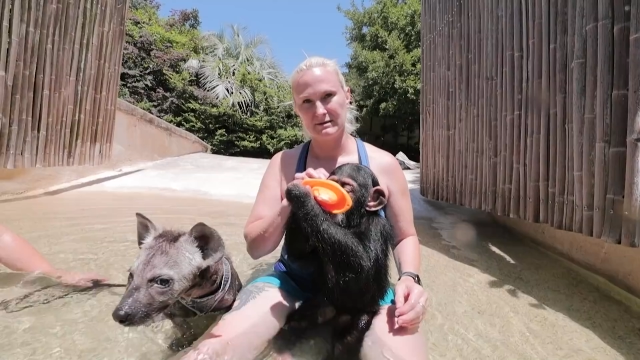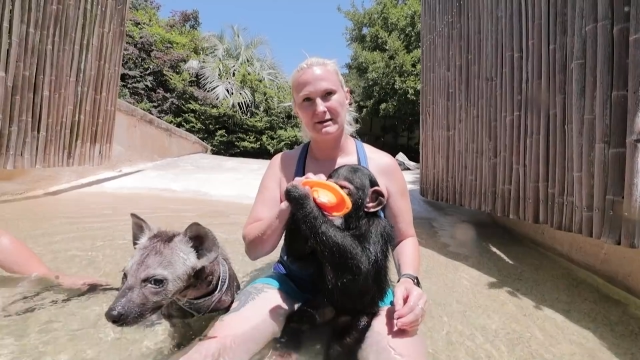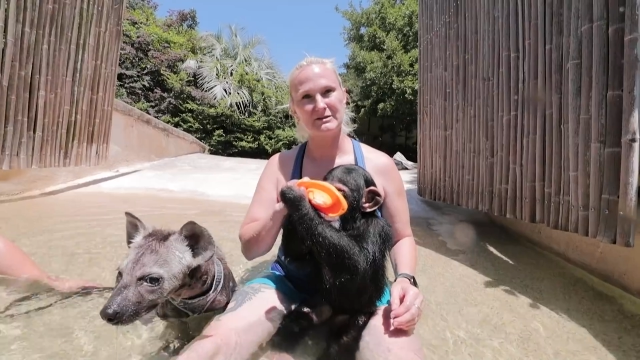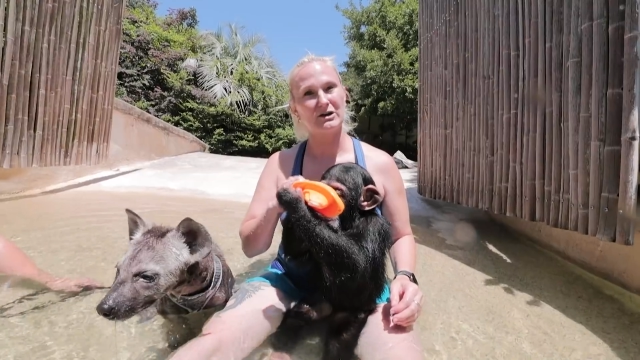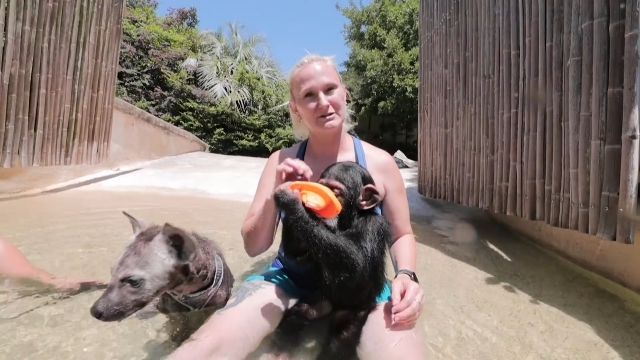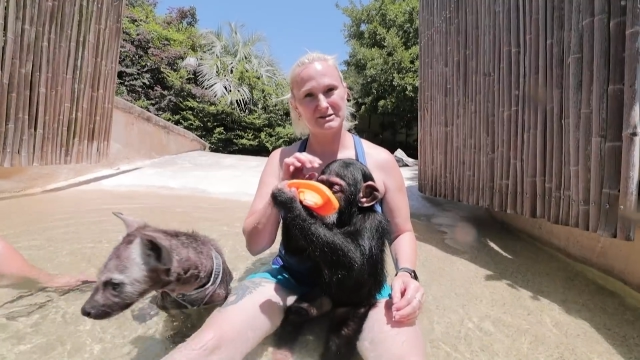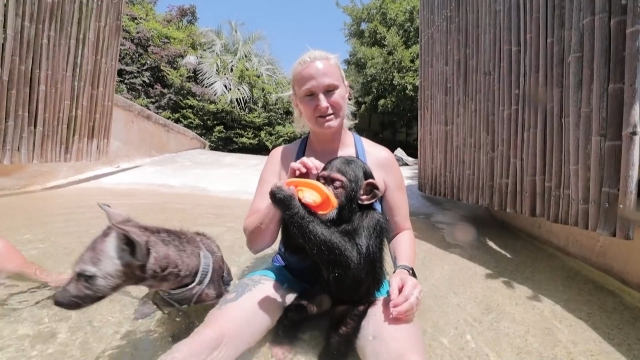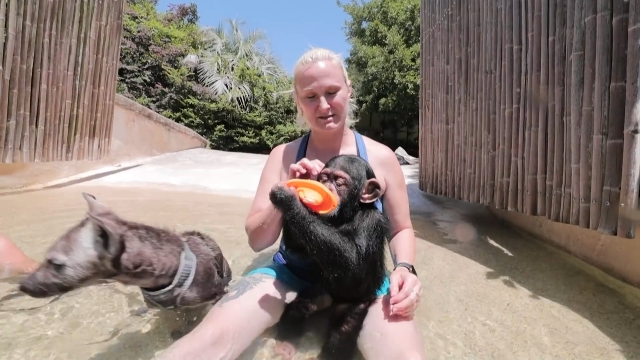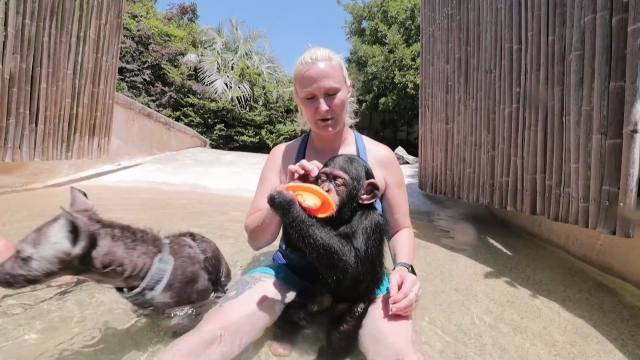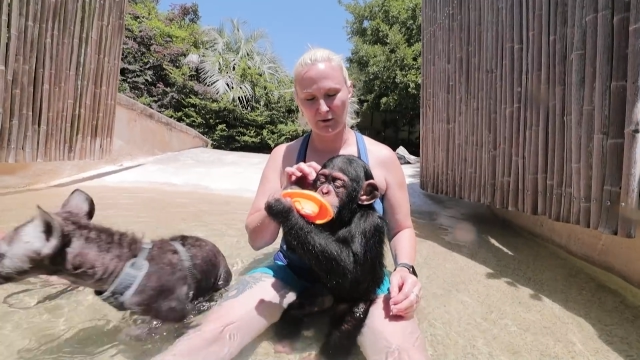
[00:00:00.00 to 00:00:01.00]
Now Tara is
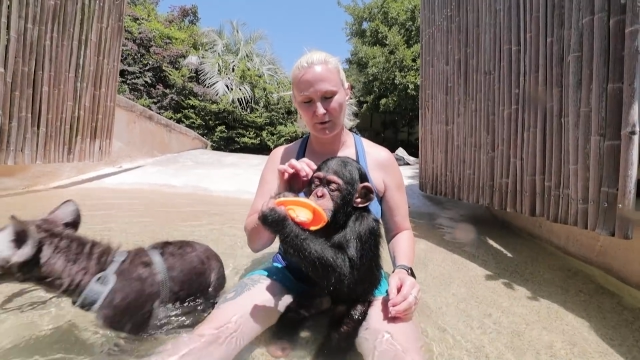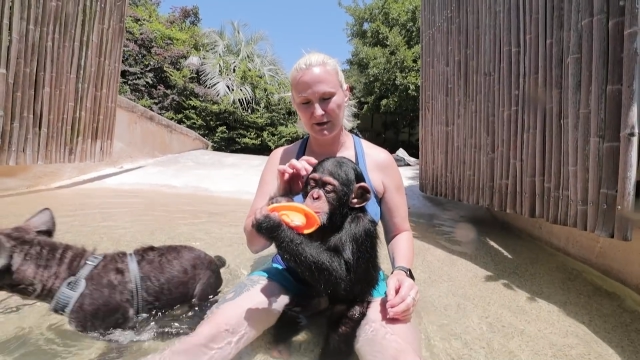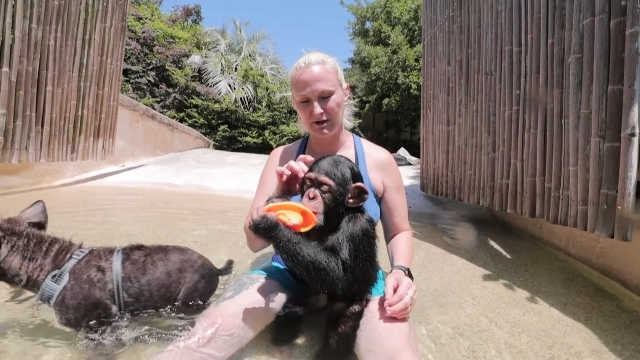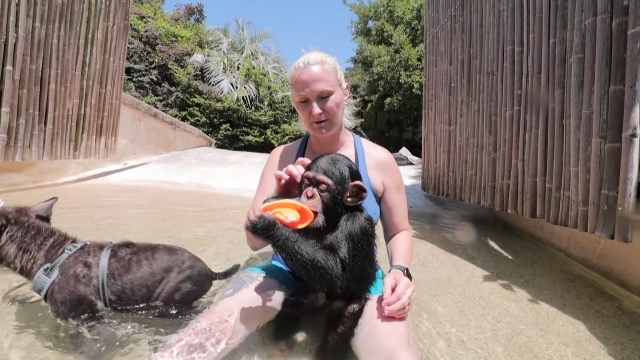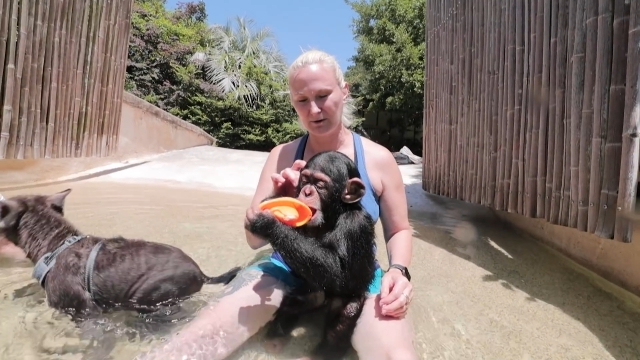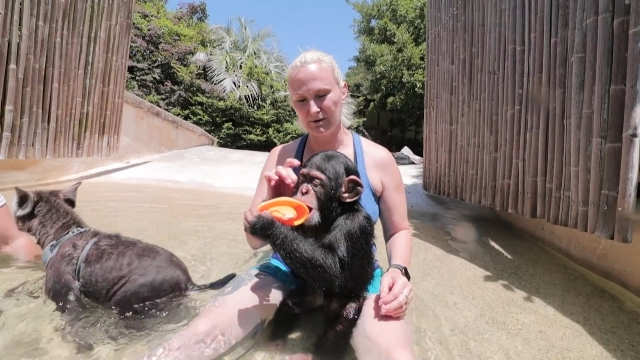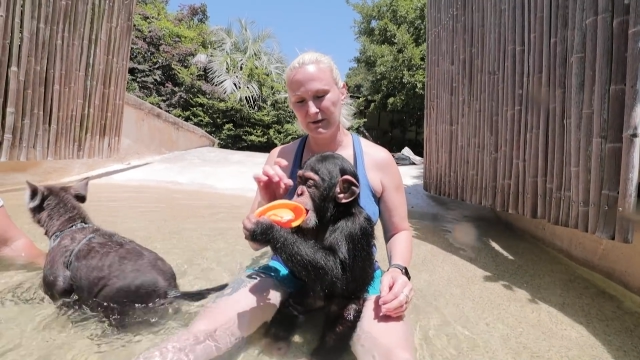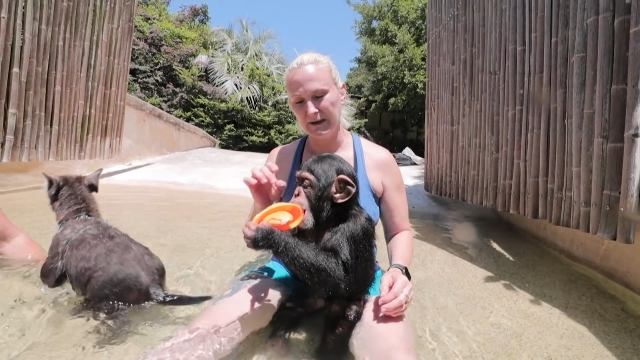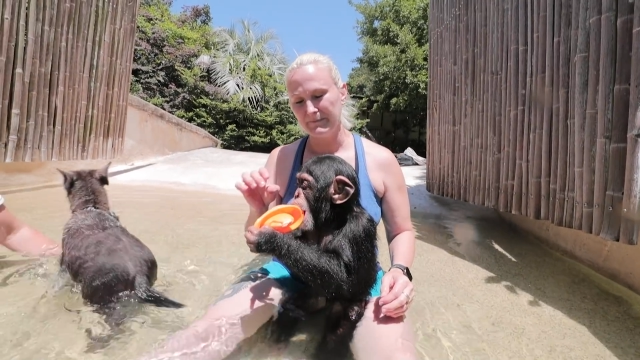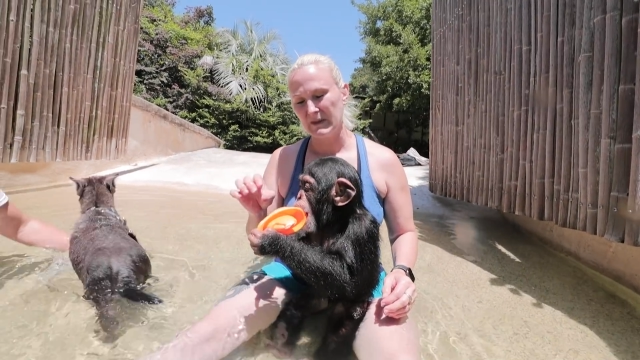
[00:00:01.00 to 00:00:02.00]
just about 1 year
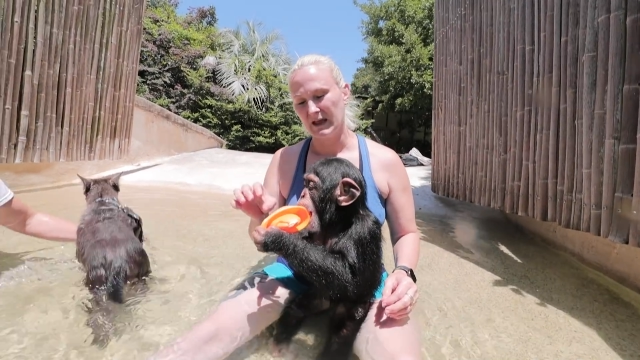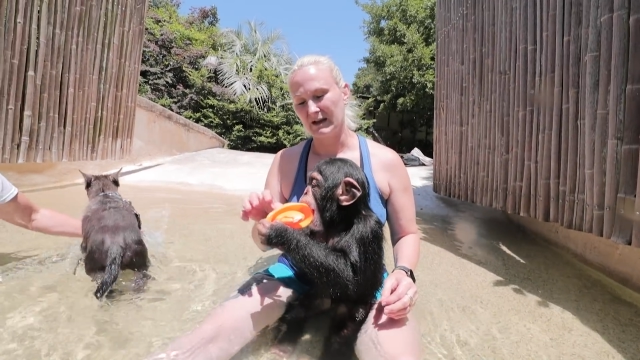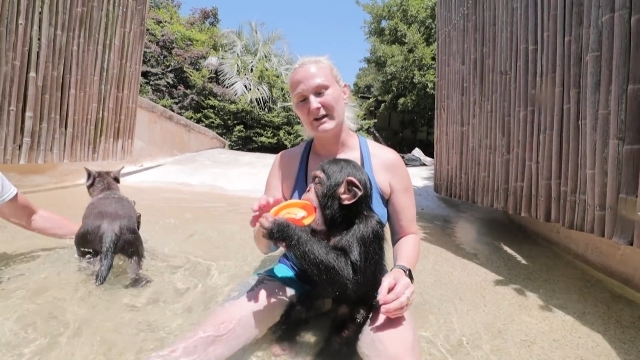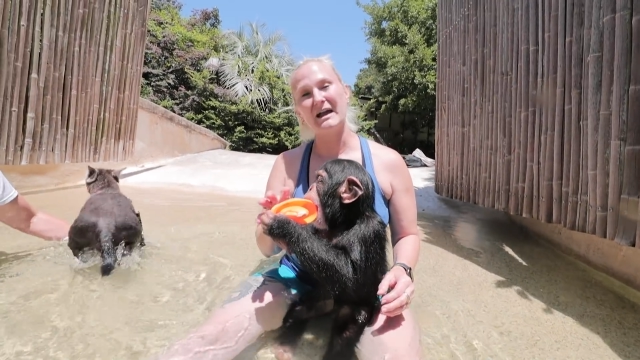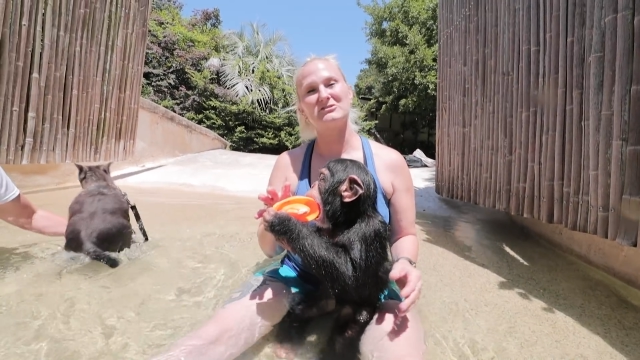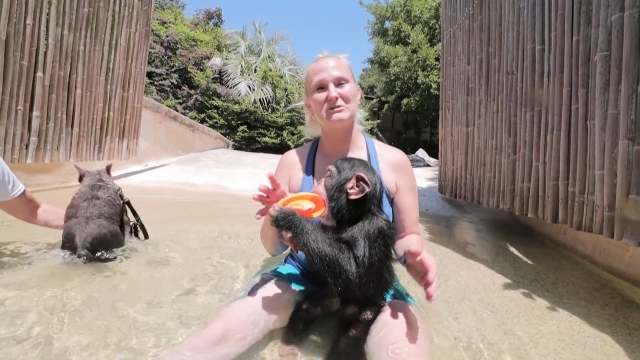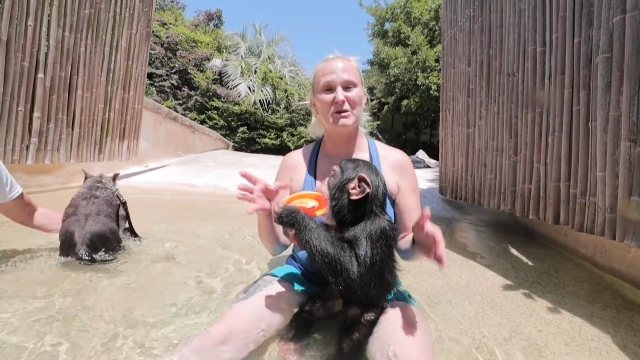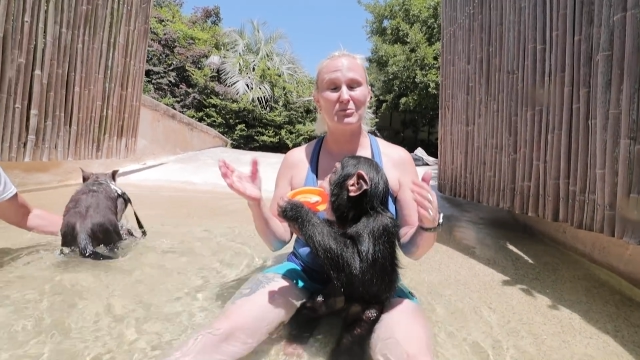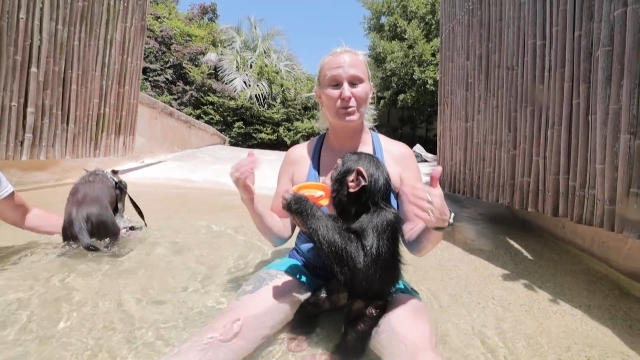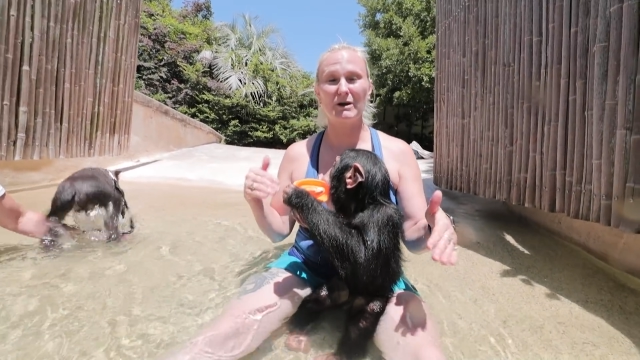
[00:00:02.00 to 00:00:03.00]
old. I've actually
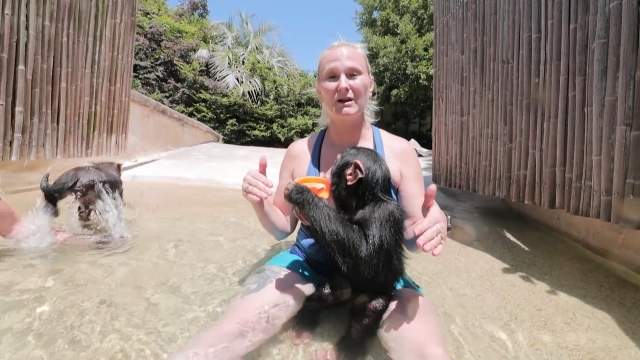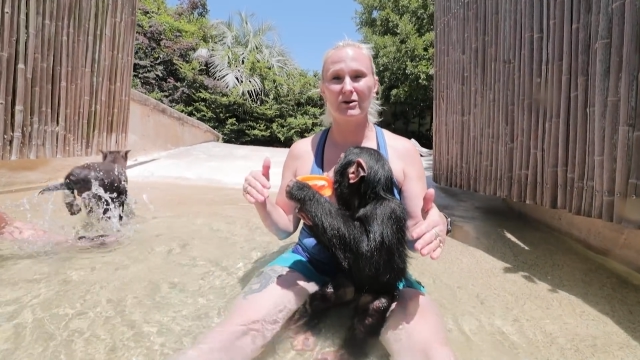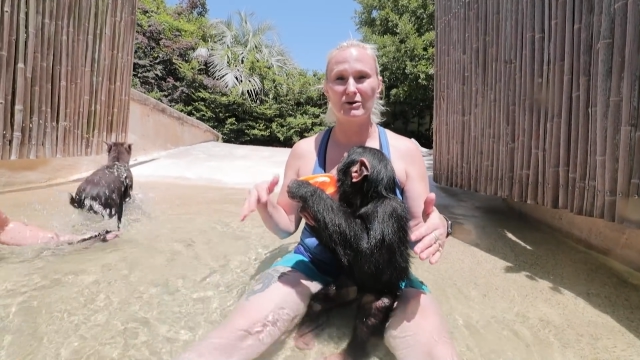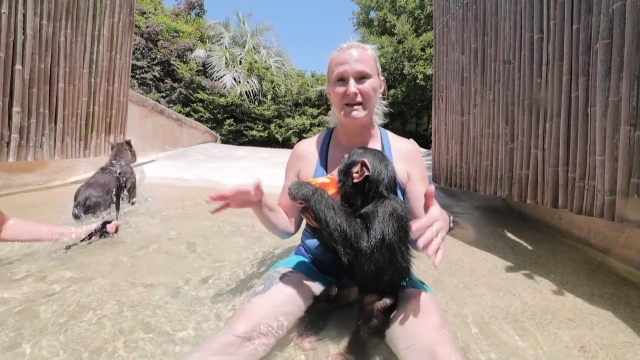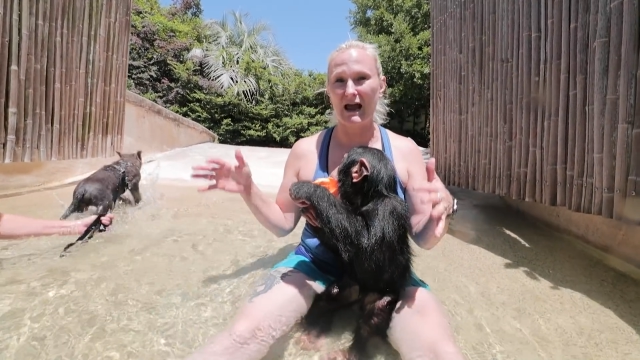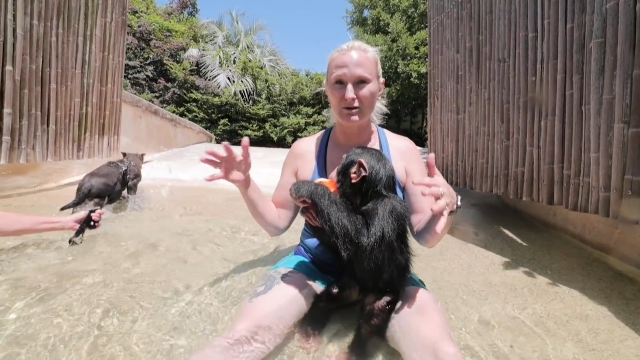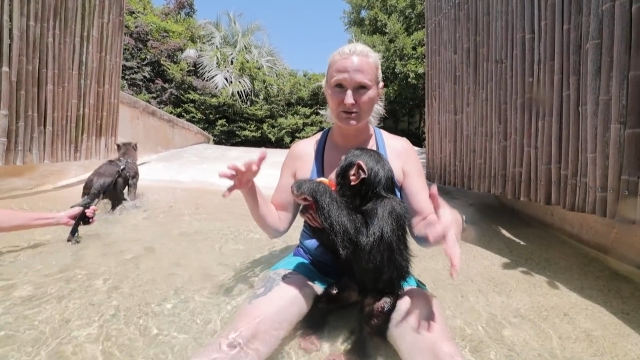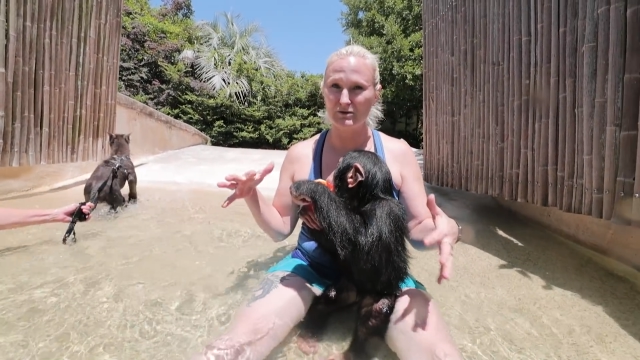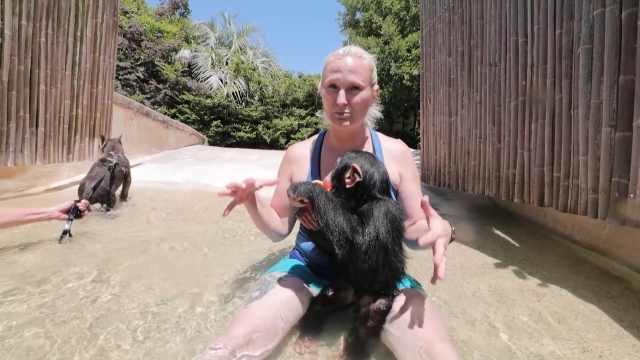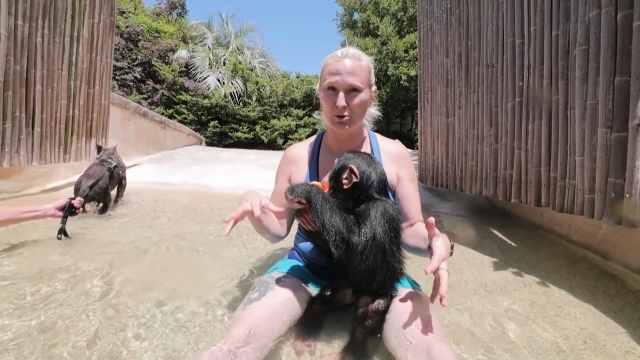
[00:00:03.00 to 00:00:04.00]
been bringing her down
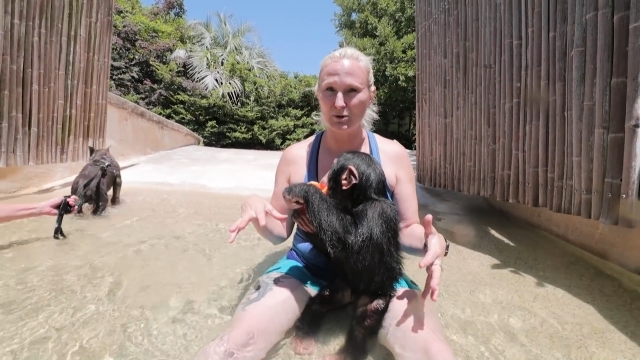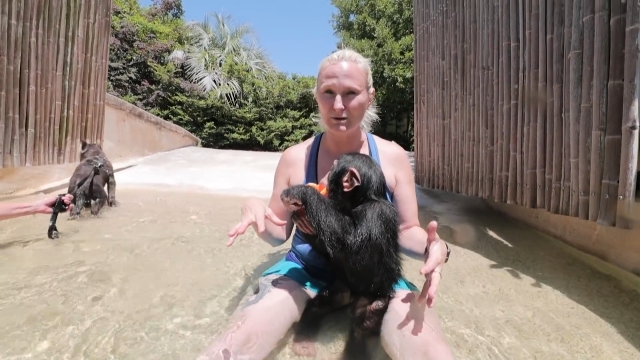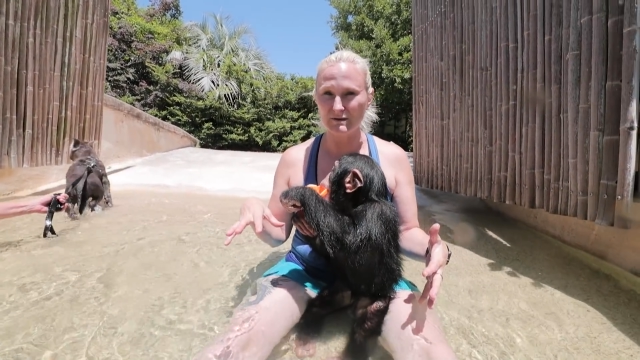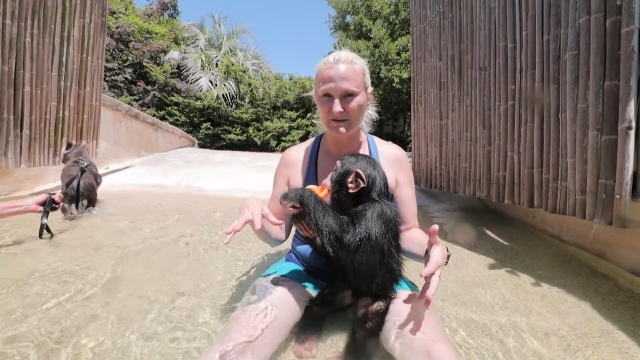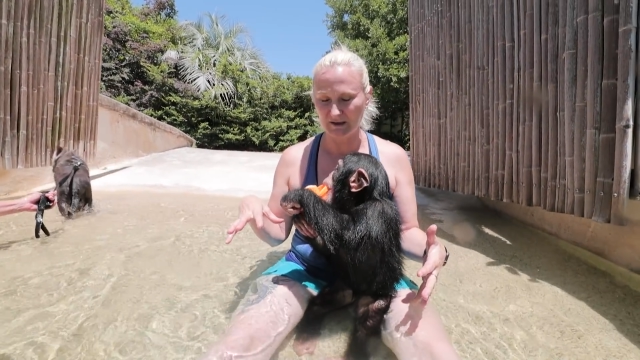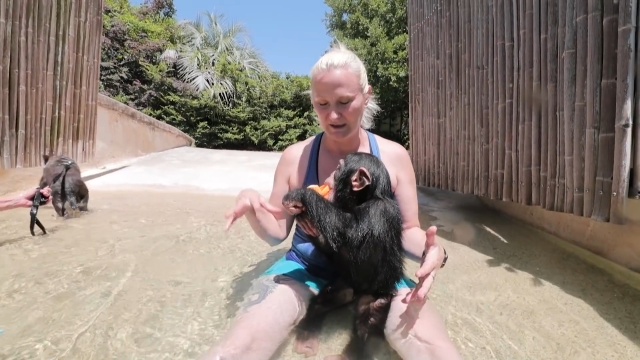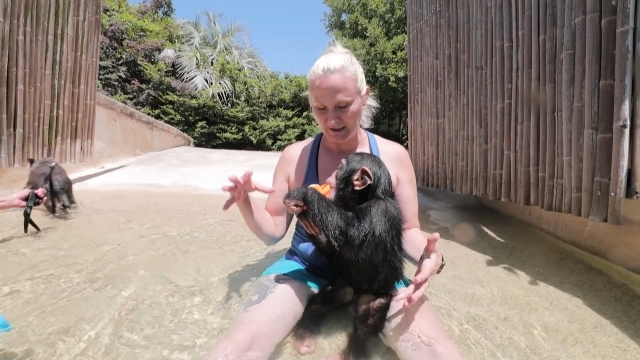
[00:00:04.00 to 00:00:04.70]
to the pools